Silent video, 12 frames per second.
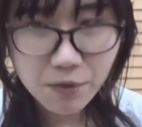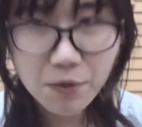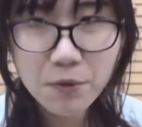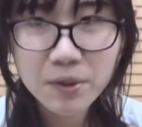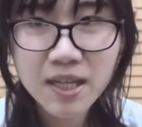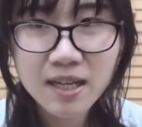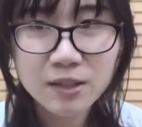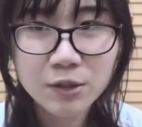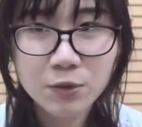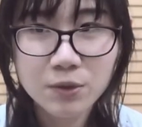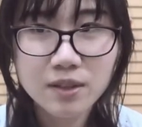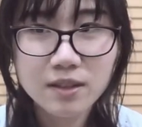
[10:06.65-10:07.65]
Oh yeah,
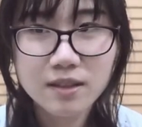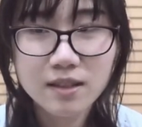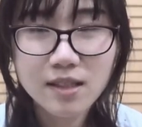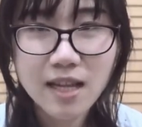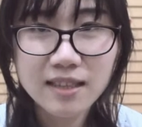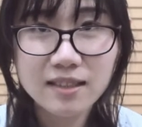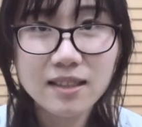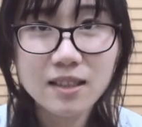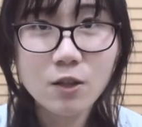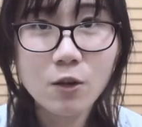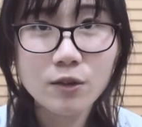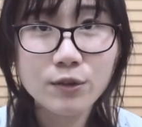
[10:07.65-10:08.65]
so I
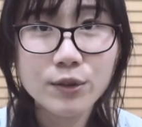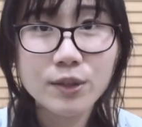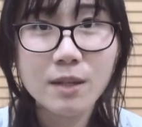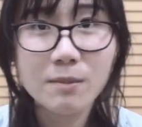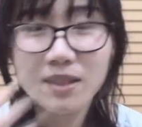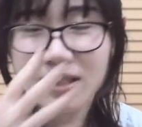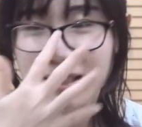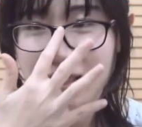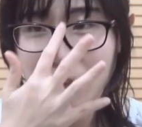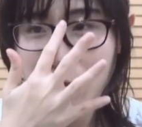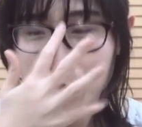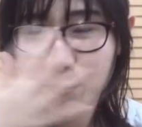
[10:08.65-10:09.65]
did order some other
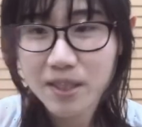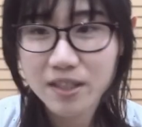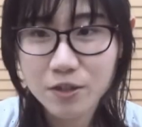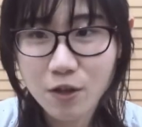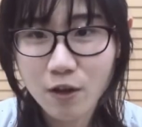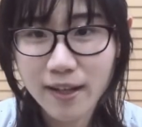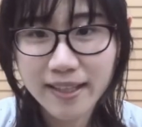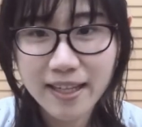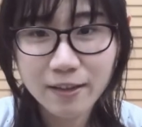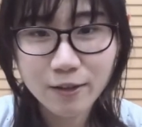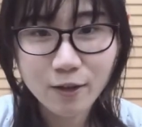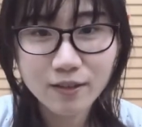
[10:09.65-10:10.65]
stuff for my doll, and
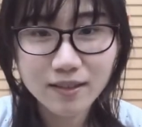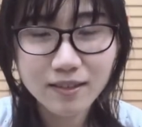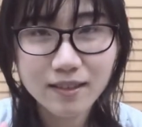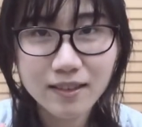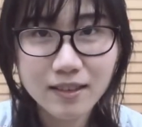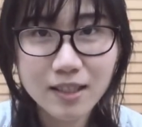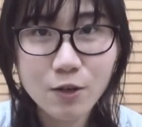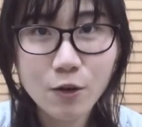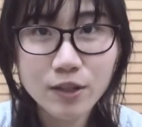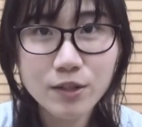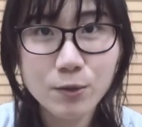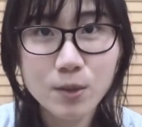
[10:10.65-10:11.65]
I thought the
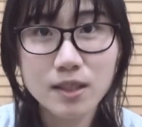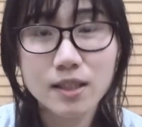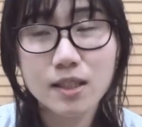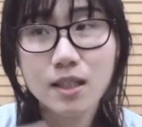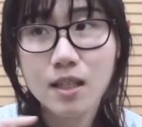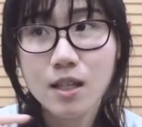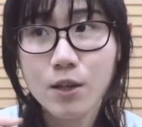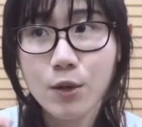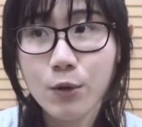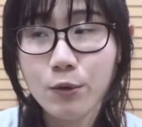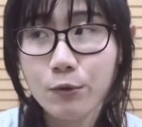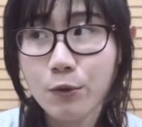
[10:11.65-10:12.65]
order was
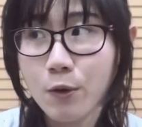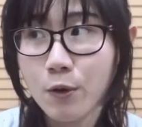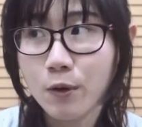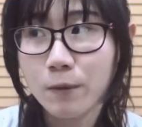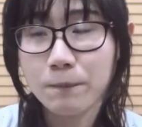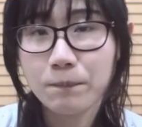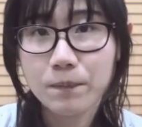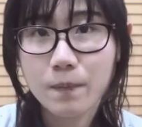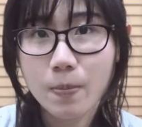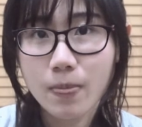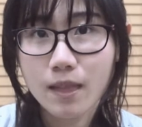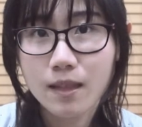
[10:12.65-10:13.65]
for
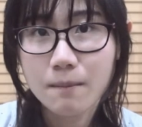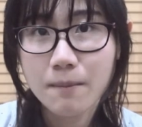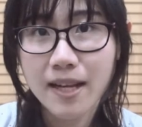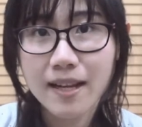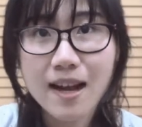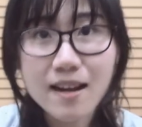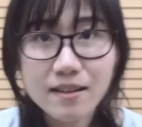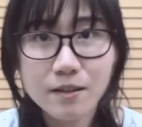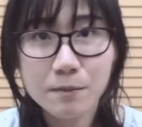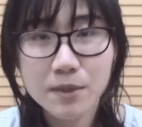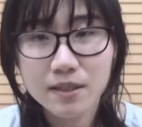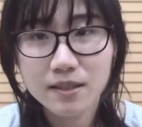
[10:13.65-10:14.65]
my
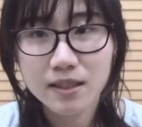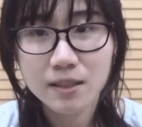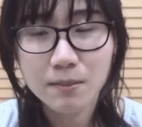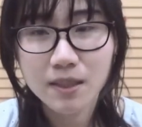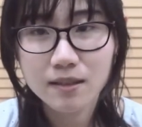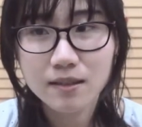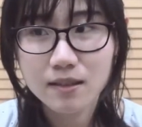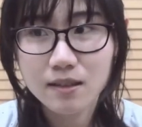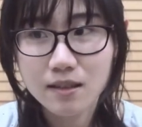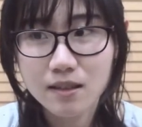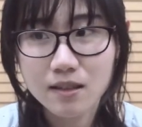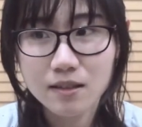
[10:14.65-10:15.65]
other purchase, but
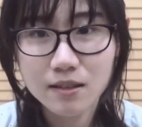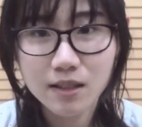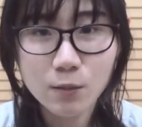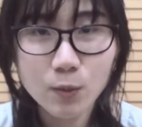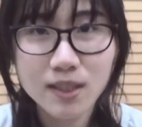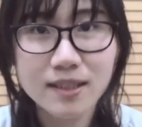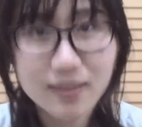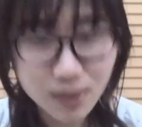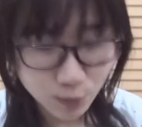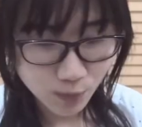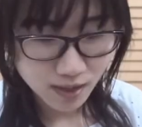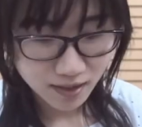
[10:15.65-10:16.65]
it was
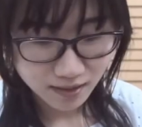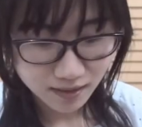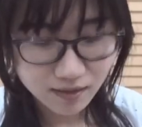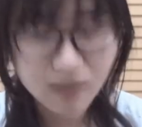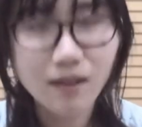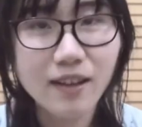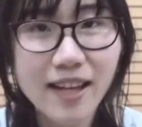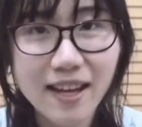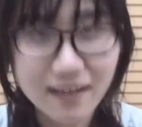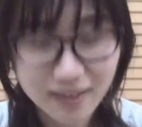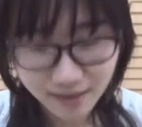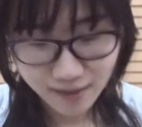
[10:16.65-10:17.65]
this one. Oh
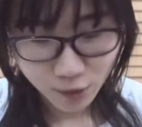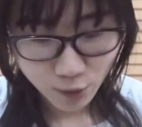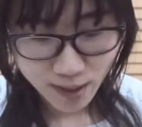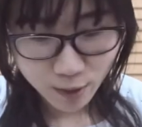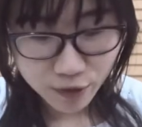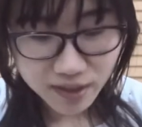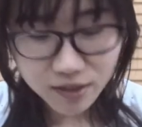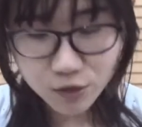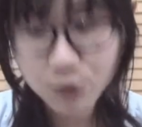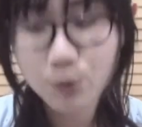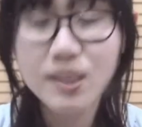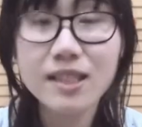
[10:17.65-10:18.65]
yeah, so I ordered
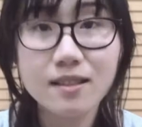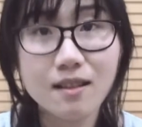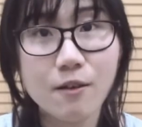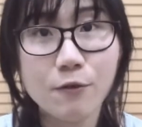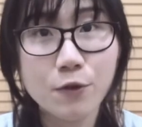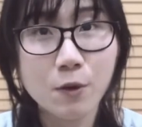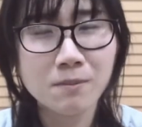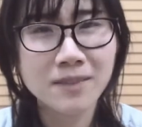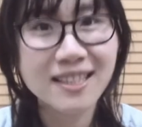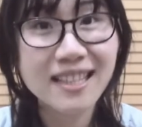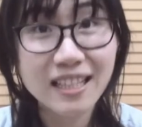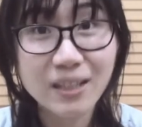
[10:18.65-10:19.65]
3 stuff from
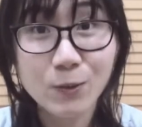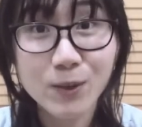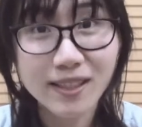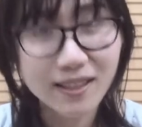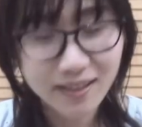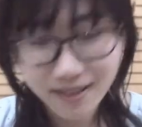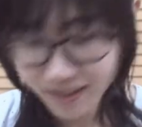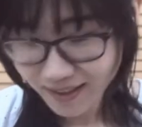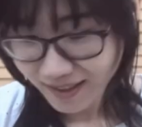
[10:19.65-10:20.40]
Sunny World.